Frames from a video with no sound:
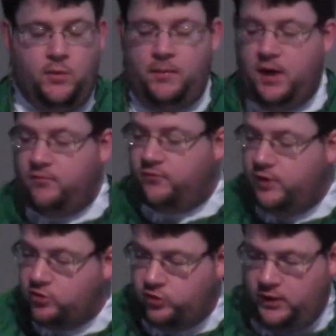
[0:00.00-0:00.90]
when I bring them
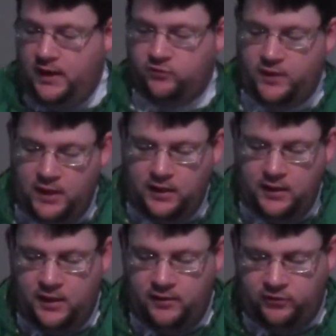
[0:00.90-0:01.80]
fishing, they say,
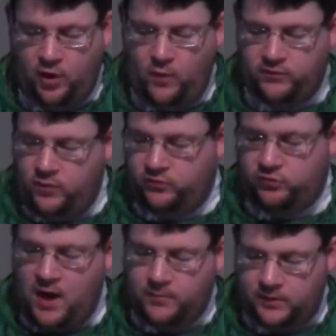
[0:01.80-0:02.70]
all we do is
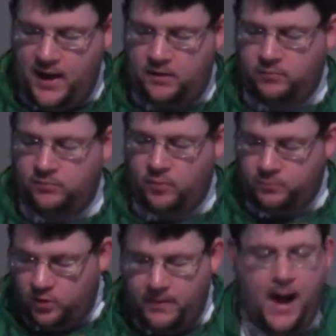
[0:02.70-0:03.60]
drop a line and
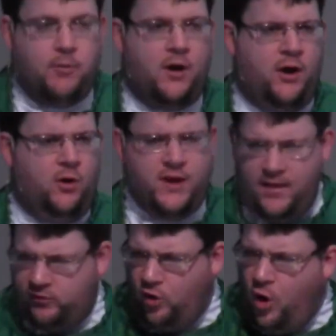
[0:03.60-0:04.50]
put a bobber down. I go,
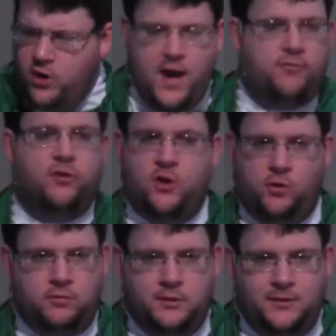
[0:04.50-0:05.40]
yeah, that's all you have to
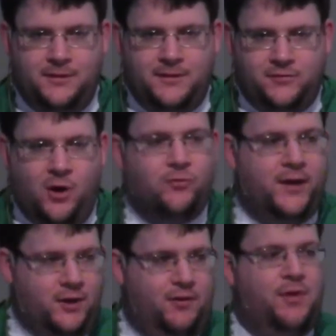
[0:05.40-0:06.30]
do, because I'll
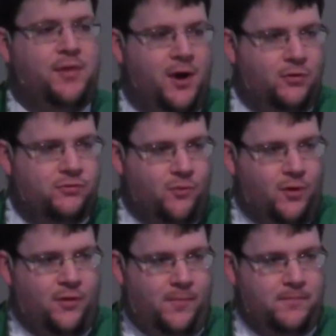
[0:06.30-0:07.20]
take care of everything else
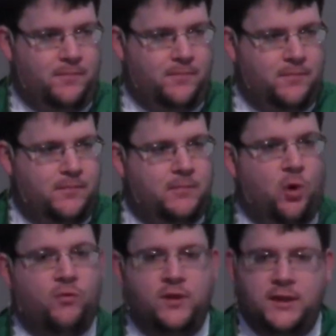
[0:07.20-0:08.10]
for them. But
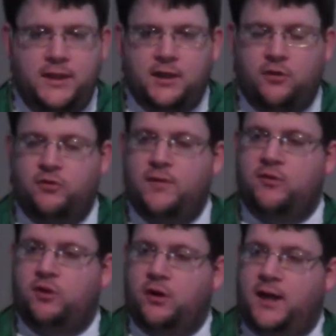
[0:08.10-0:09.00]
over the years, then they
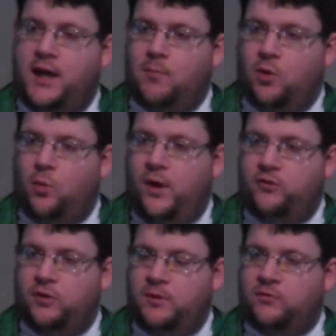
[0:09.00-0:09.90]
start gaining more
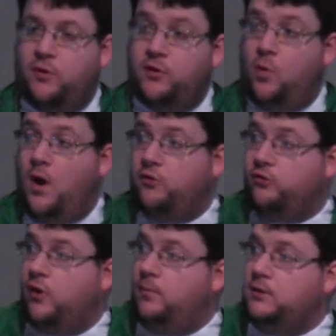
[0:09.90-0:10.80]
wisdom. It's fun to
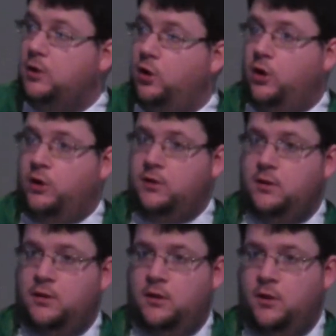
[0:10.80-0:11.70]
watch them learn,
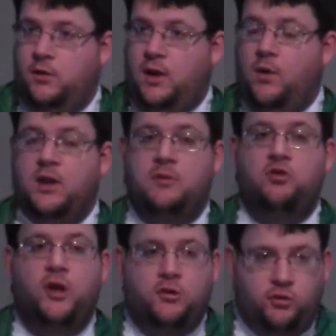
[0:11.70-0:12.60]
okay, what type of
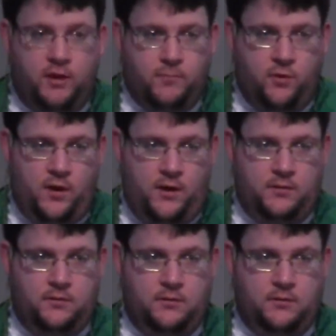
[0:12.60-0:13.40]
jig should they put on?